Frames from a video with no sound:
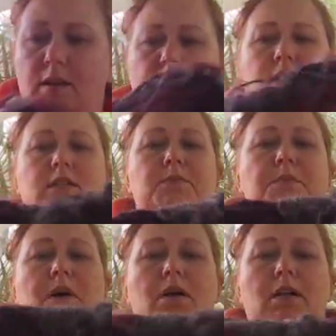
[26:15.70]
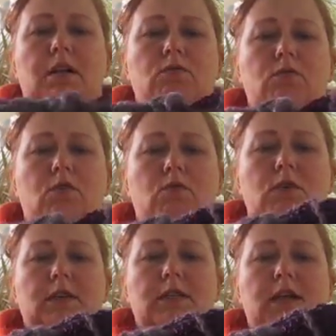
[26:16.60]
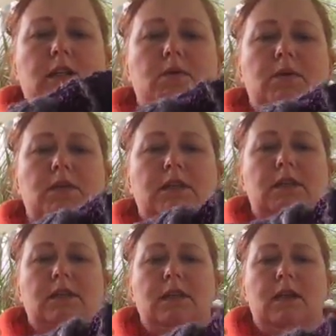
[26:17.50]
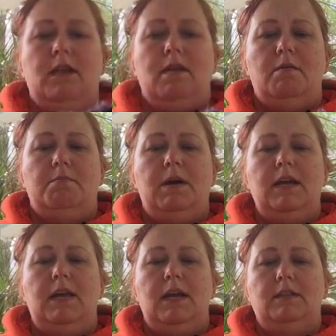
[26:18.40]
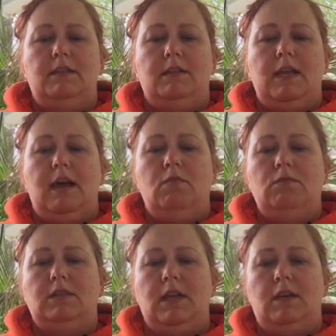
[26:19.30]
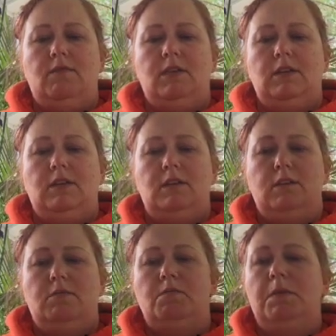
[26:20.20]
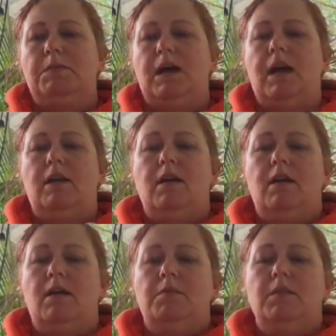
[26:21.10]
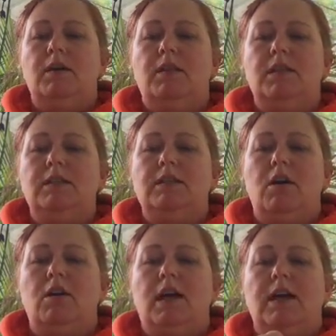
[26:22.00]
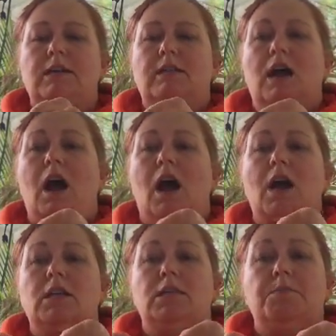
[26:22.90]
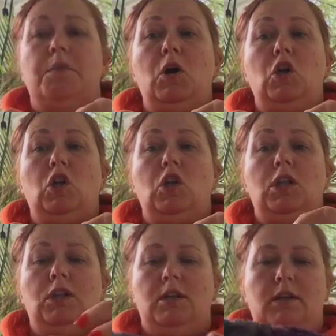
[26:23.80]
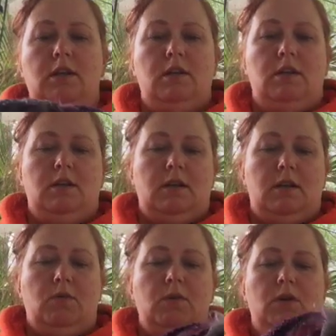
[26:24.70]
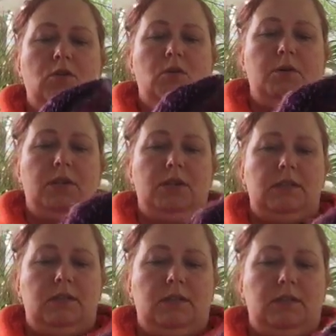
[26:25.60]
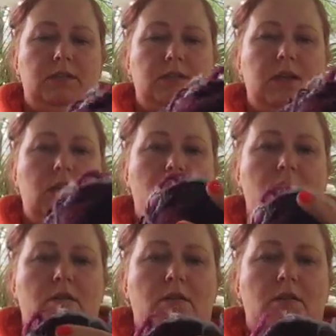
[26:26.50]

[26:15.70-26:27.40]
This ball, I don't know exactly what this is. My guess is the outside of this is, maybe not. Look, this yarn has a sparkle. And we don't know what this is either.